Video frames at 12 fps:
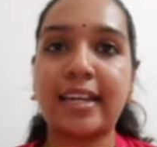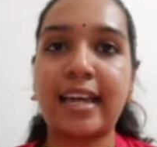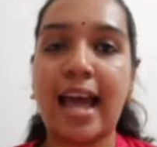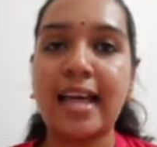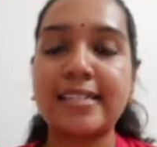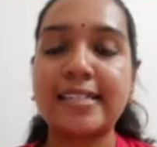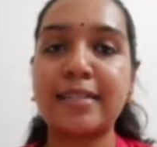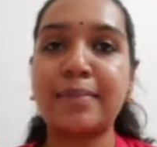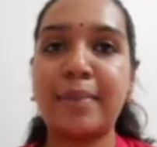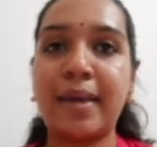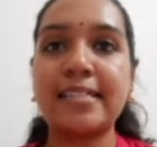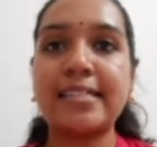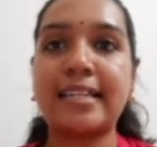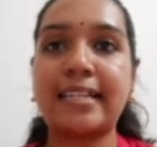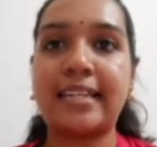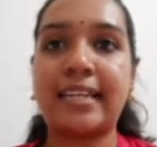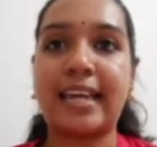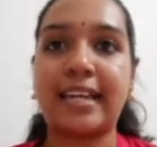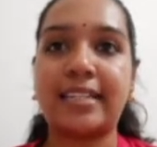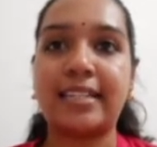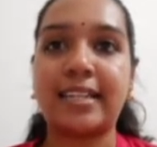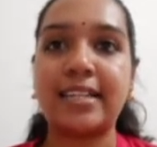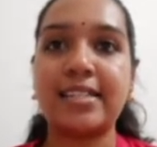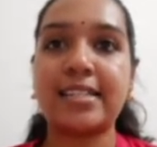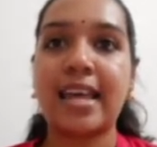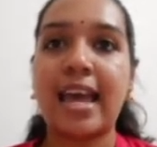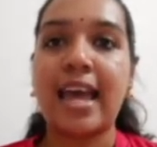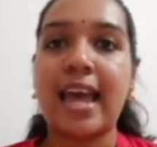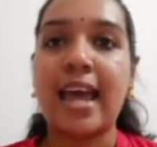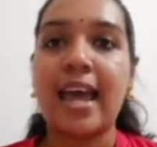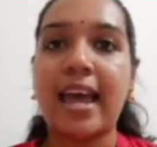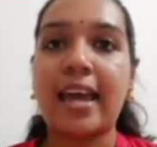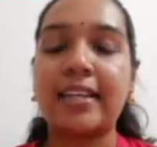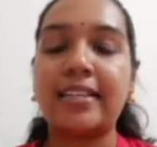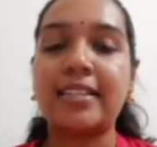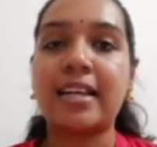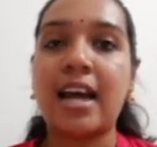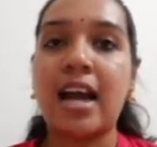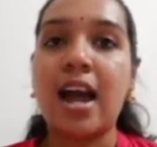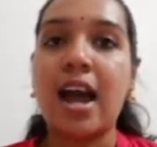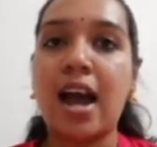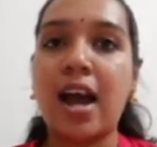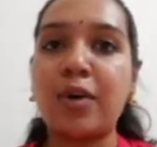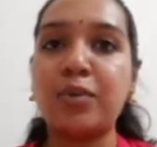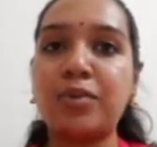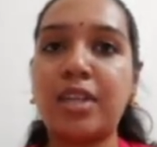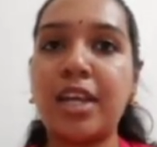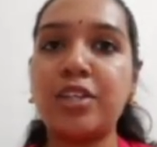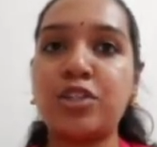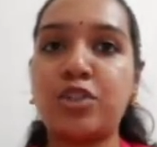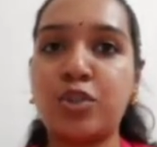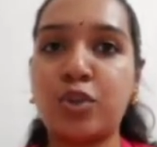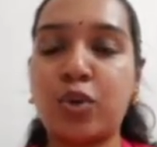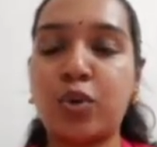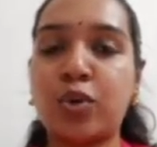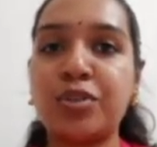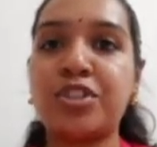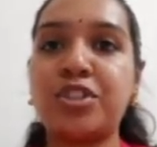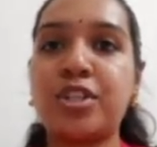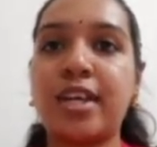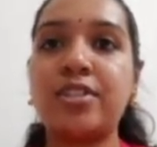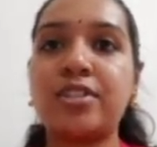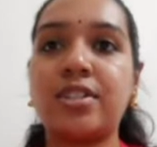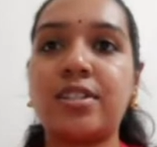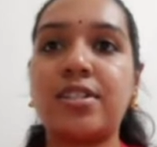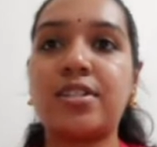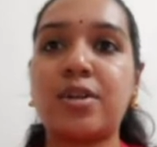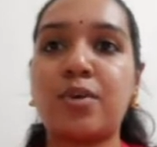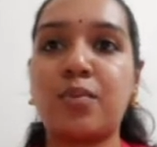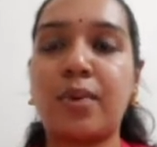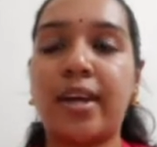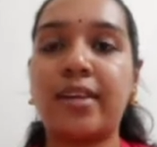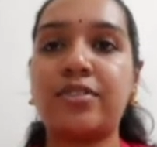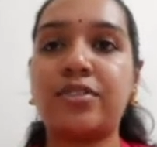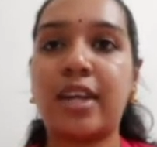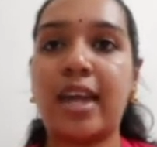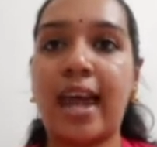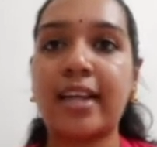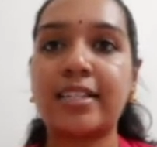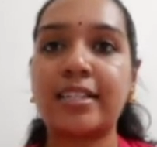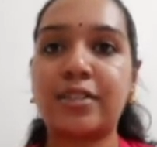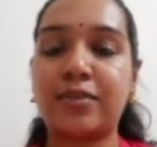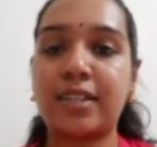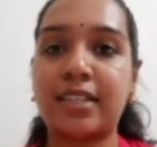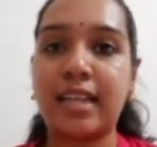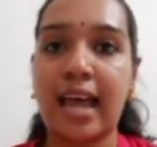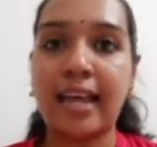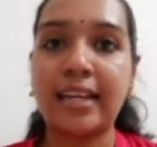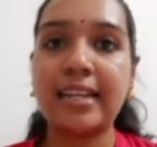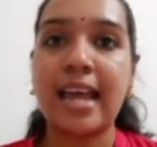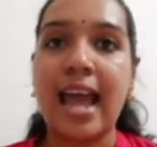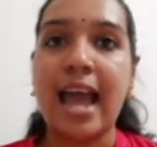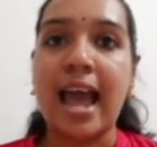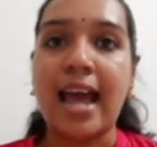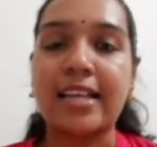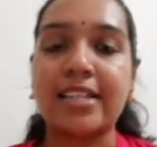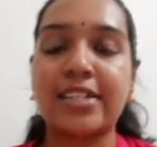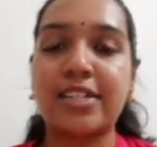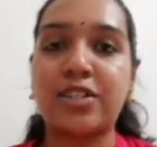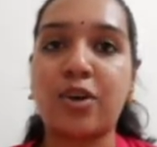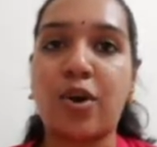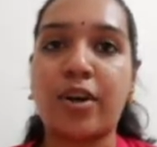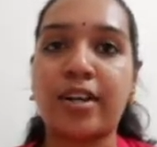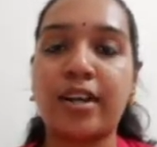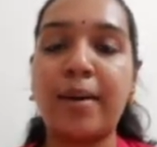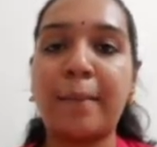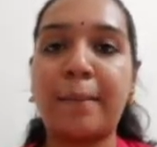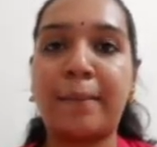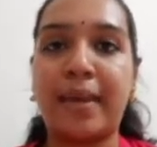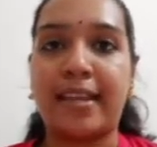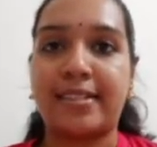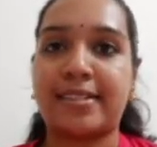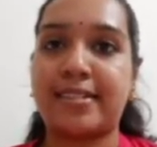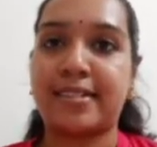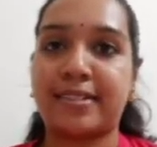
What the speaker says: acid-base indicators and how they show changes when reacted with an acid or a base.